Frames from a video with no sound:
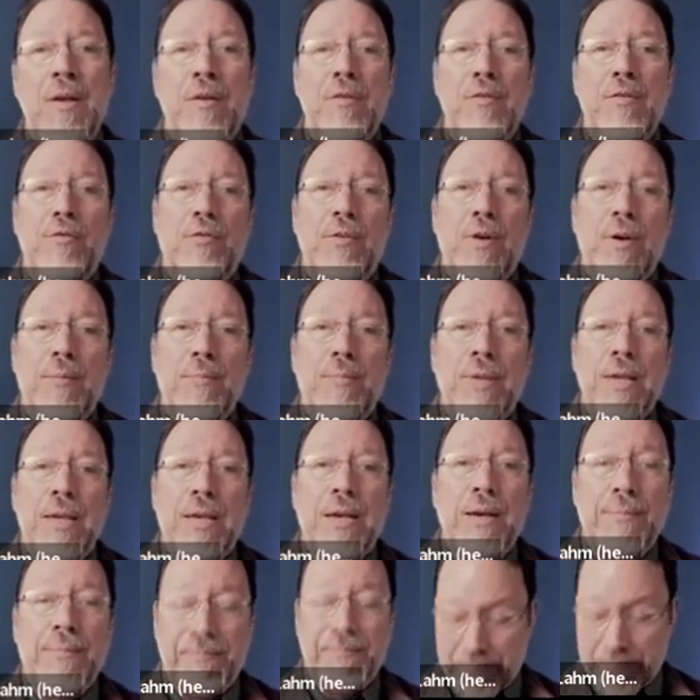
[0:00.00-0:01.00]
From
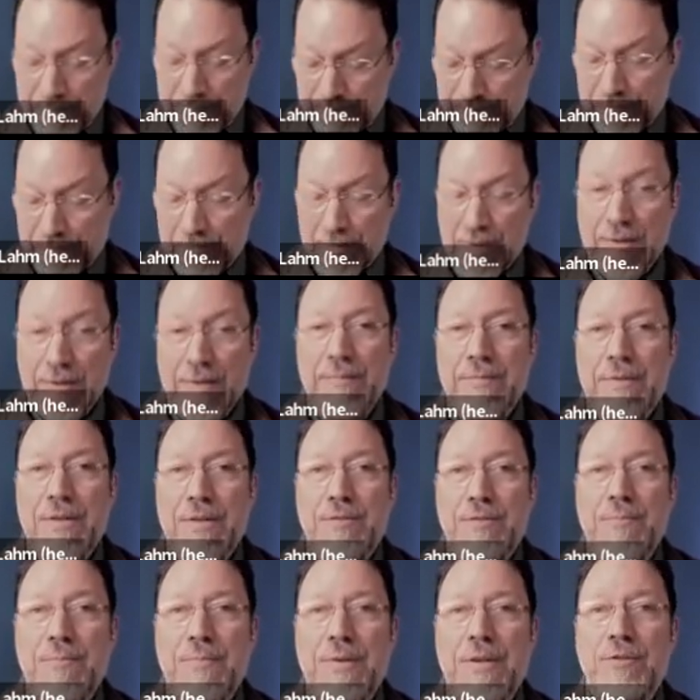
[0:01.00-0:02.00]

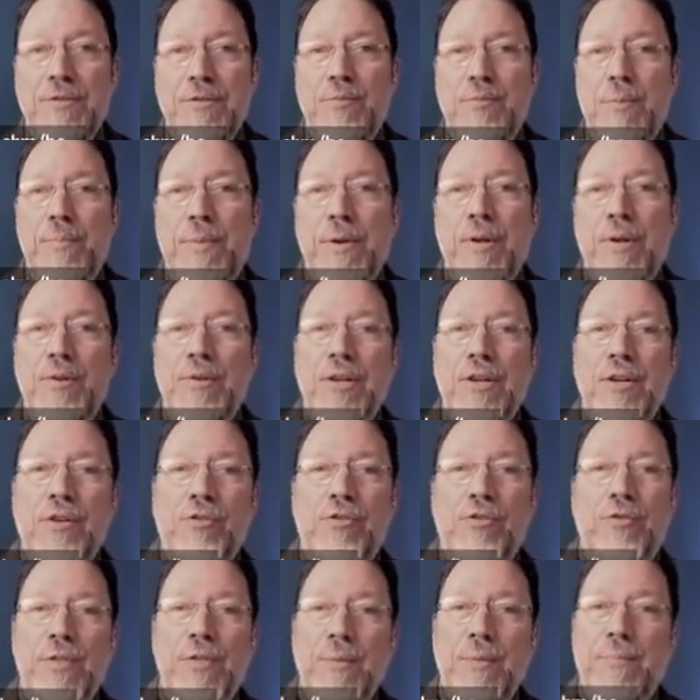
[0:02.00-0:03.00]
these were buildings
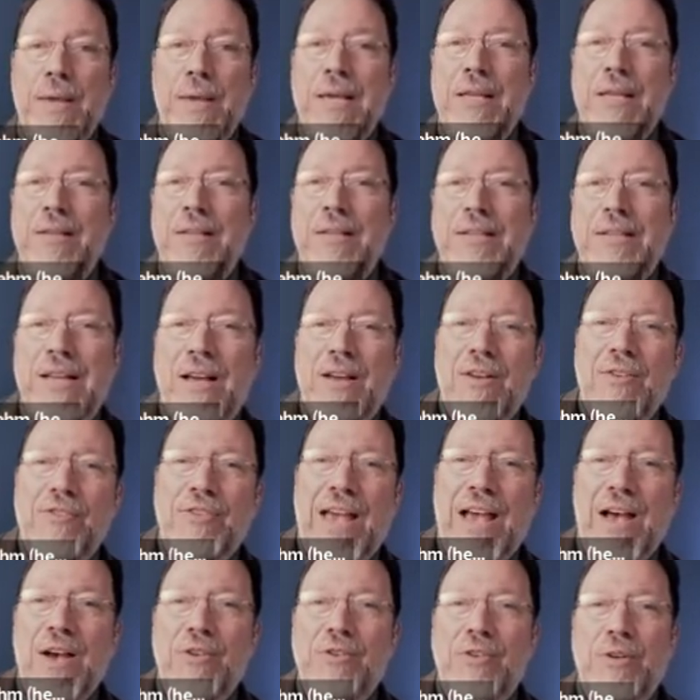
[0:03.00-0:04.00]
for the Bagley Downs
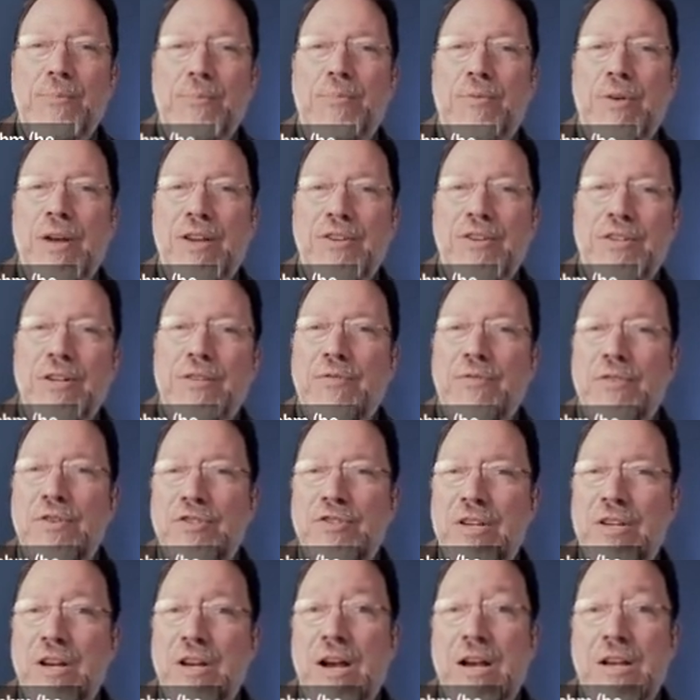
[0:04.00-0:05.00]
Housing Project for
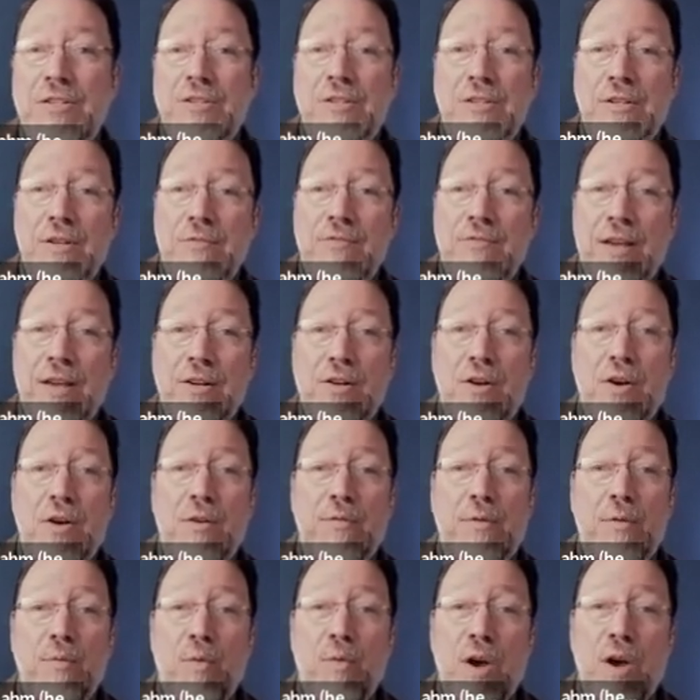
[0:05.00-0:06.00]
GIs in
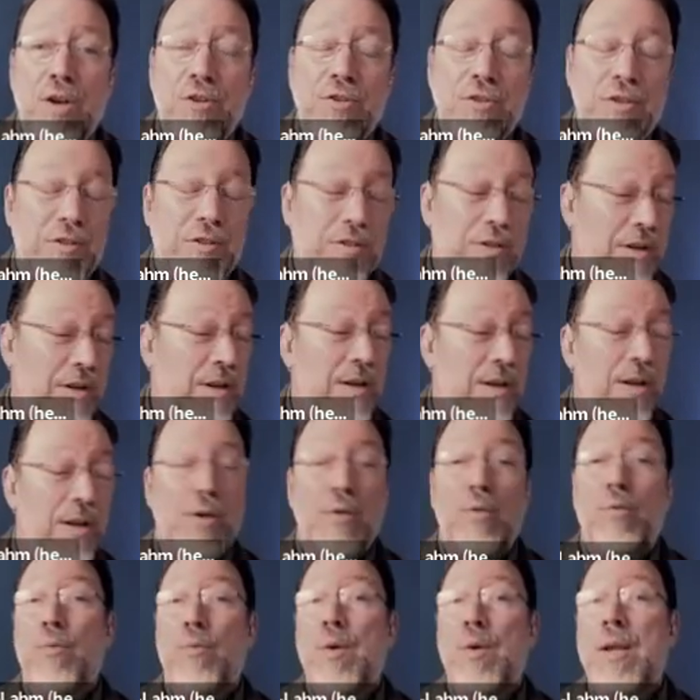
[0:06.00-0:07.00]
Vancouver, Washington.
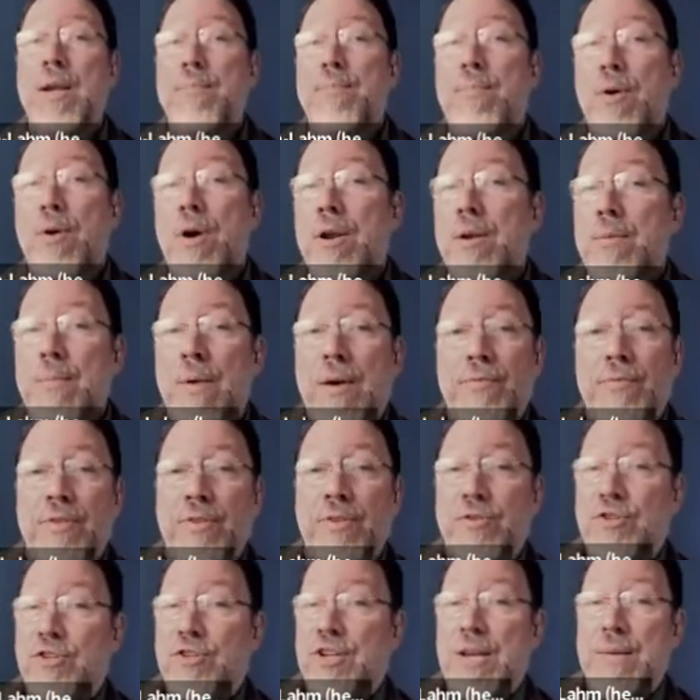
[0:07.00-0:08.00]
Reed bought them on the
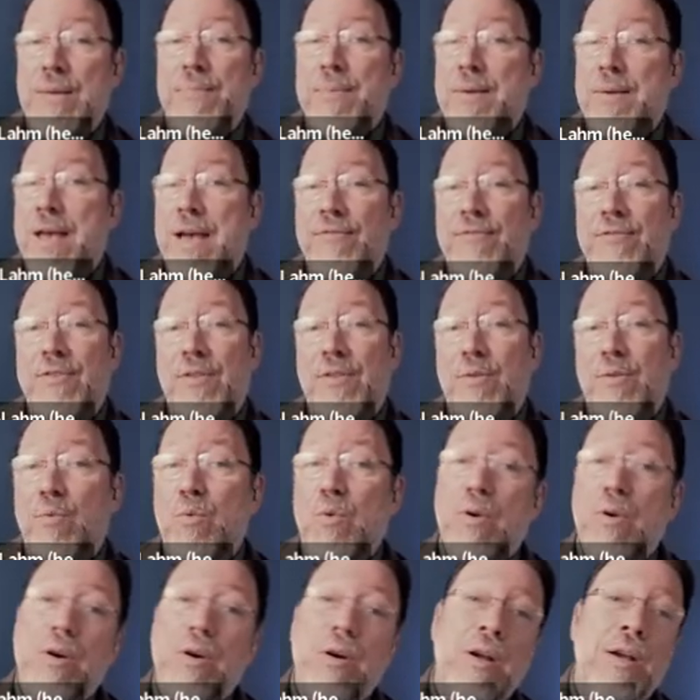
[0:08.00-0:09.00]
cheap after the
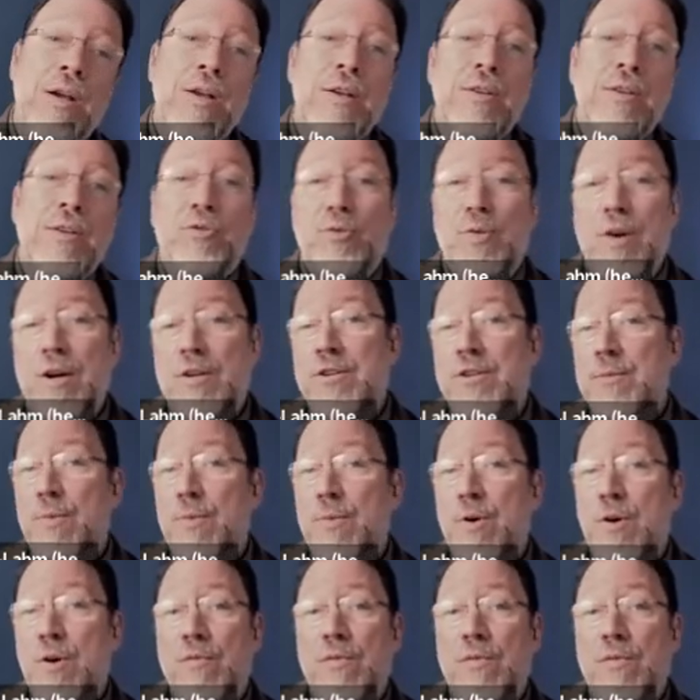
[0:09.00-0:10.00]
war, trucked
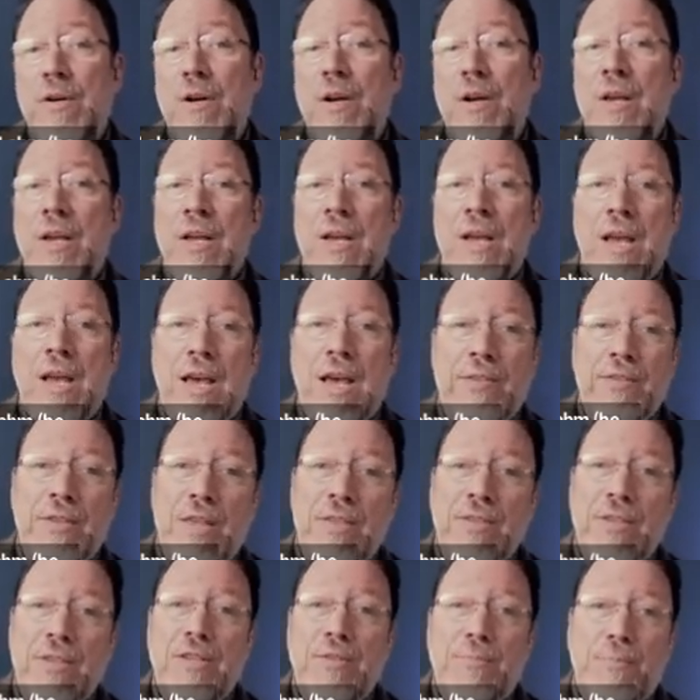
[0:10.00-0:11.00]
them over, and
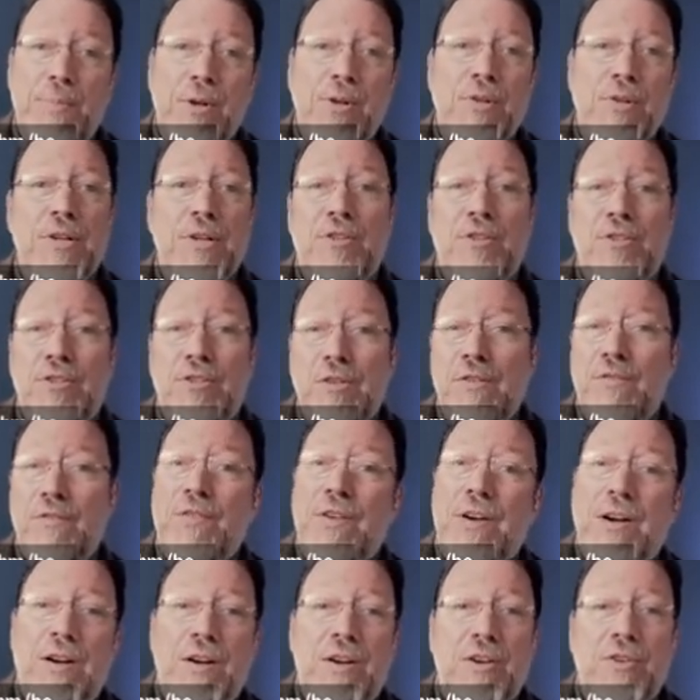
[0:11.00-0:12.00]
then these buildings served
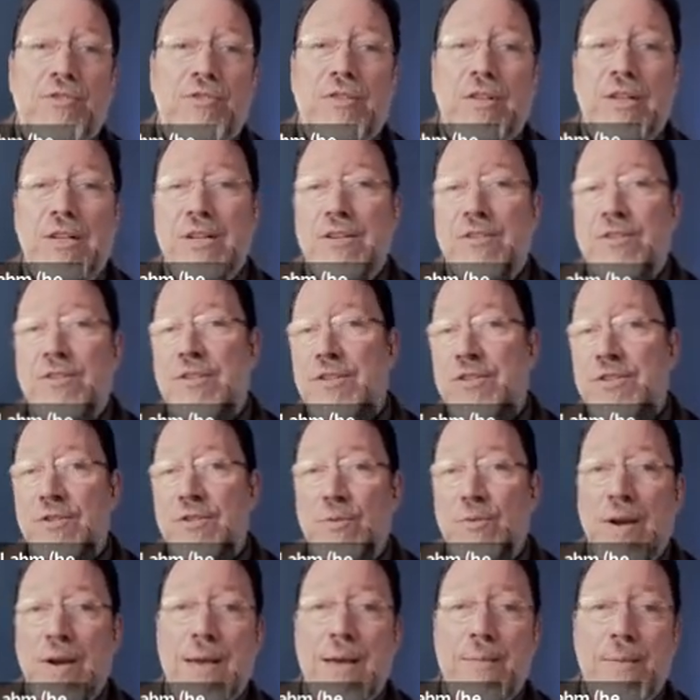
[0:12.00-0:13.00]
variously as the
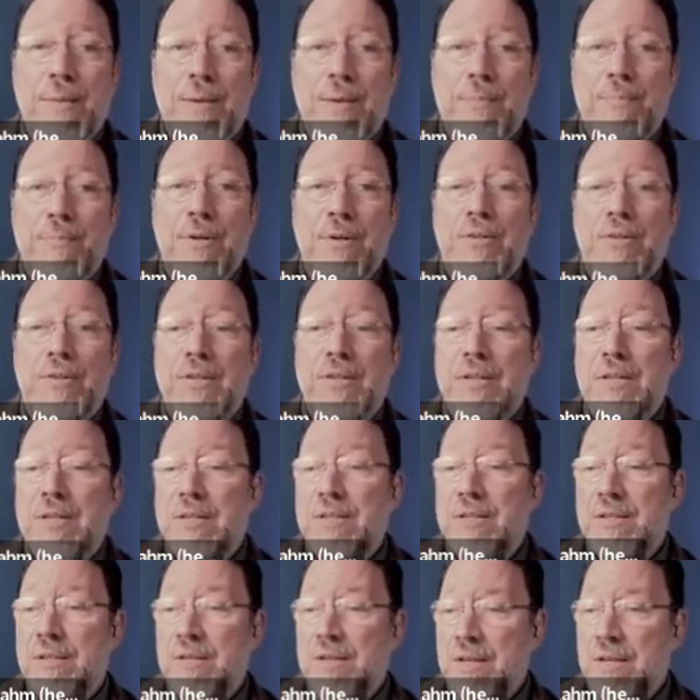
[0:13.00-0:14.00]
ceramic
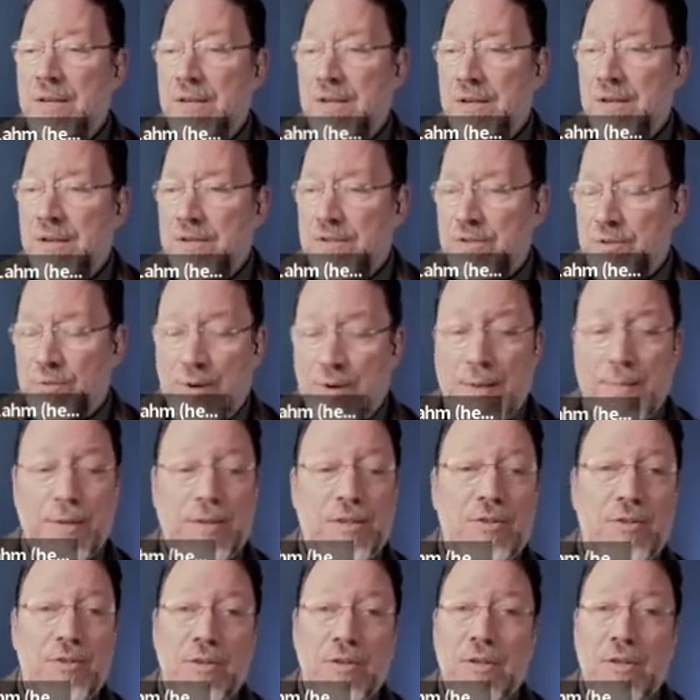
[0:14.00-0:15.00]
building, ceramic
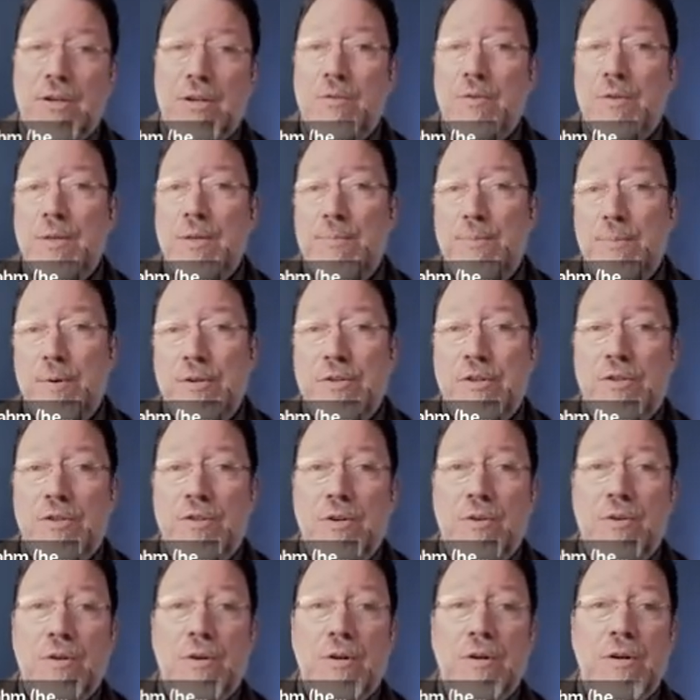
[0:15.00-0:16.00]
studio, and the
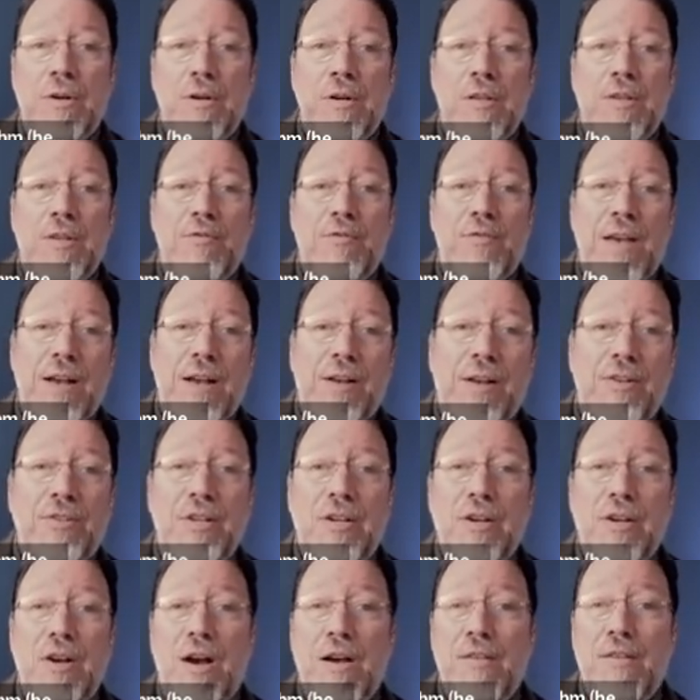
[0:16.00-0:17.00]
bookstore, and the
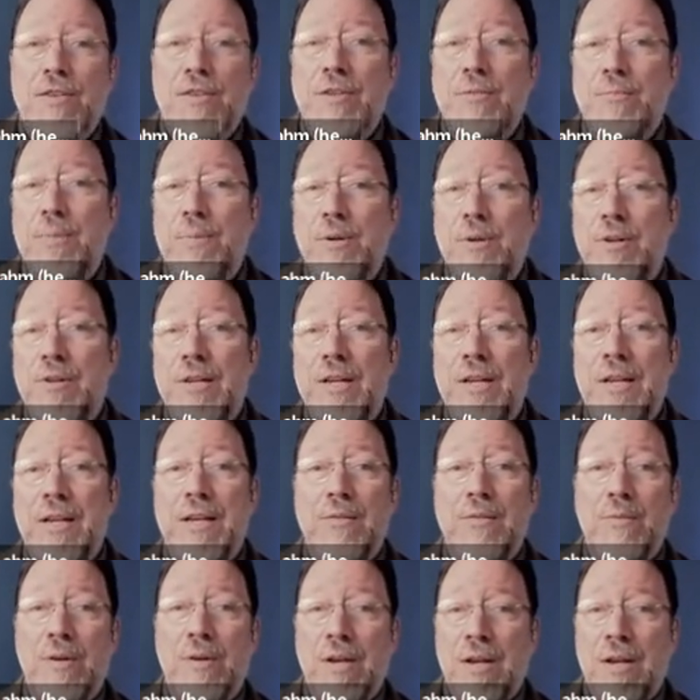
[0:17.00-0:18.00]
faculty office building, and were